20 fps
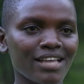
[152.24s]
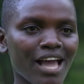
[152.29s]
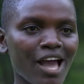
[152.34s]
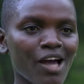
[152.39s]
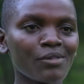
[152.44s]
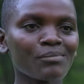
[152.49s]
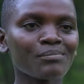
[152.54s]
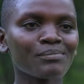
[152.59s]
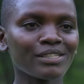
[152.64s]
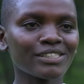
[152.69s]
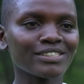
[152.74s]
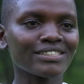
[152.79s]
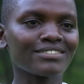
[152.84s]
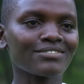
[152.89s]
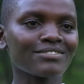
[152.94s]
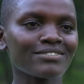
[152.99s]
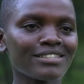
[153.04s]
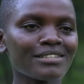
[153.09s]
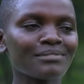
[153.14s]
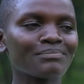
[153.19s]
I'll be
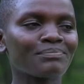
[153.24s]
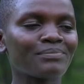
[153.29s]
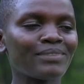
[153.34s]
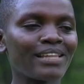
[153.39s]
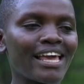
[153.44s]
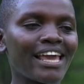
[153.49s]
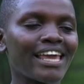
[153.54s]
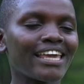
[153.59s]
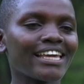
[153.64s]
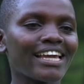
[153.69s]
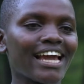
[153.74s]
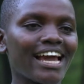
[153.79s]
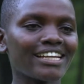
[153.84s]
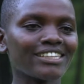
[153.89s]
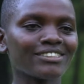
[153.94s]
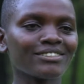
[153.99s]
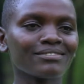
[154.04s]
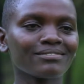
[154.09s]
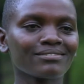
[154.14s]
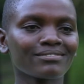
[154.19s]
still playing
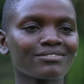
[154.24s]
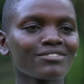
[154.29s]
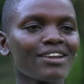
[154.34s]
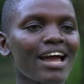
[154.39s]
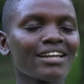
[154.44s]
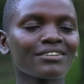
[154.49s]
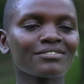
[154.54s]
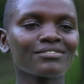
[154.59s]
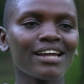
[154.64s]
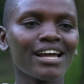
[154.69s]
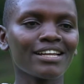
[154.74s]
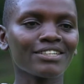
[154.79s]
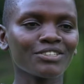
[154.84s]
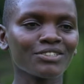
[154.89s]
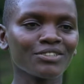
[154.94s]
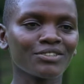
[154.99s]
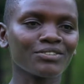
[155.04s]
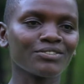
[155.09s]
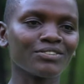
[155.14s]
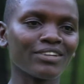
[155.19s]
and
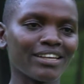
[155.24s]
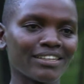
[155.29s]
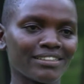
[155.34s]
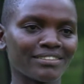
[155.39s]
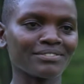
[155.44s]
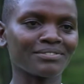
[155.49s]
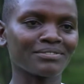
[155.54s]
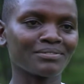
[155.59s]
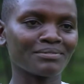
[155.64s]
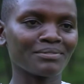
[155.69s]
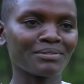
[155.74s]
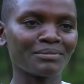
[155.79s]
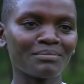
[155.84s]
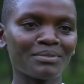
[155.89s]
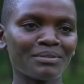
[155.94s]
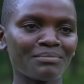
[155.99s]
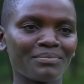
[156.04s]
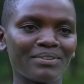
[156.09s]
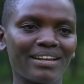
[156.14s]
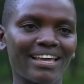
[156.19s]
grandchildren
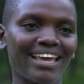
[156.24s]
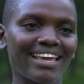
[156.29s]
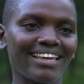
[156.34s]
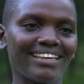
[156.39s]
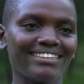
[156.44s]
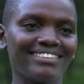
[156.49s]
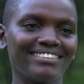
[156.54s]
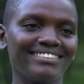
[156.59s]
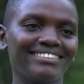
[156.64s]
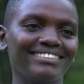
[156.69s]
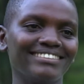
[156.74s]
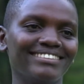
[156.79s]
be playing.